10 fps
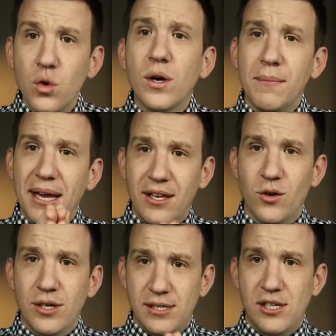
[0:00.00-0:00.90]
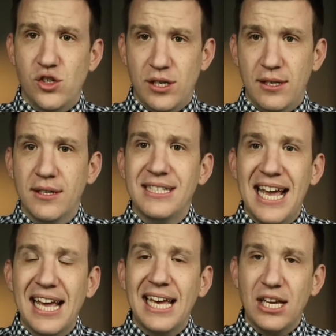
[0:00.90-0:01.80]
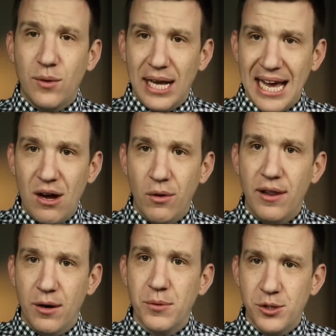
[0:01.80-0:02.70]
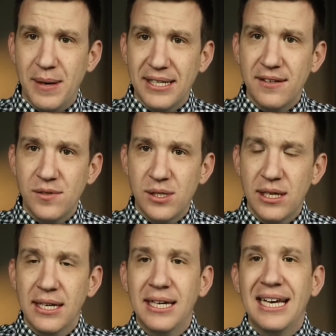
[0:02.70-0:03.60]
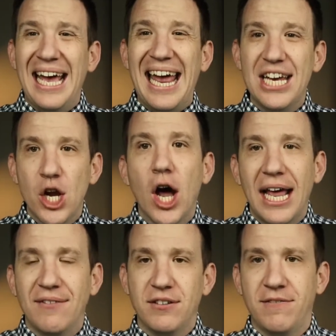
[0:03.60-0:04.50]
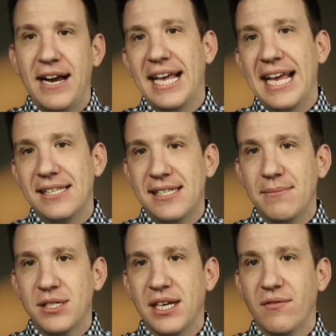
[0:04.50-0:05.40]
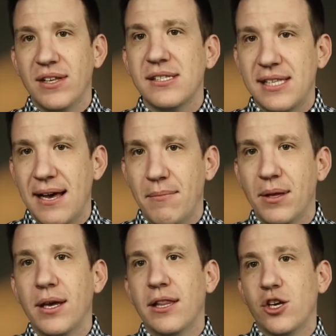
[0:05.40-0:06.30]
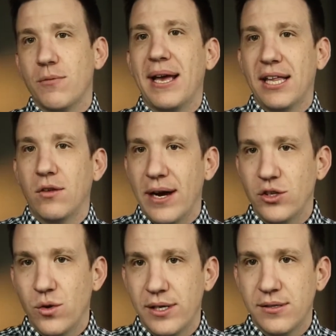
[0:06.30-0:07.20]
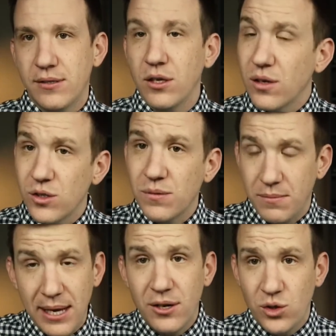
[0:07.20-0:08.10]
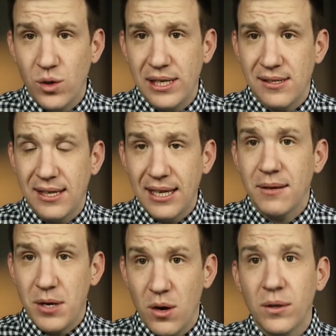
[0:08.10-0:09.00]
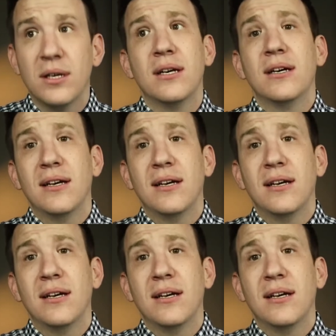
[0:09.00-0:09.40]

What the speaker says: you can make your decision, taking into account their perspectives and not have to fight against them to convince them that you're making the right choice. You just make your choice and let them know,